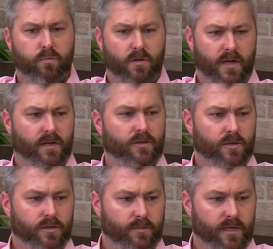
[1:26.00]

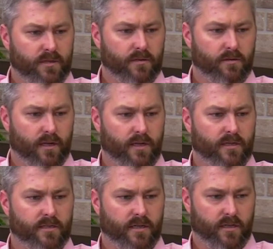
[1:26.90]
introduced me to
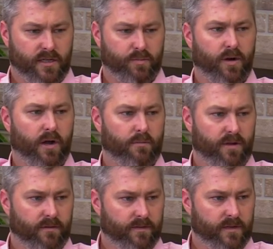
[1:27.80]
Clayton and said, let's put on a
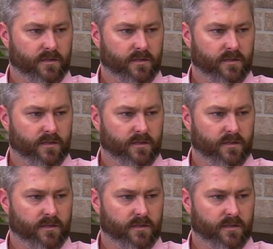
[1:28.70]
benefit.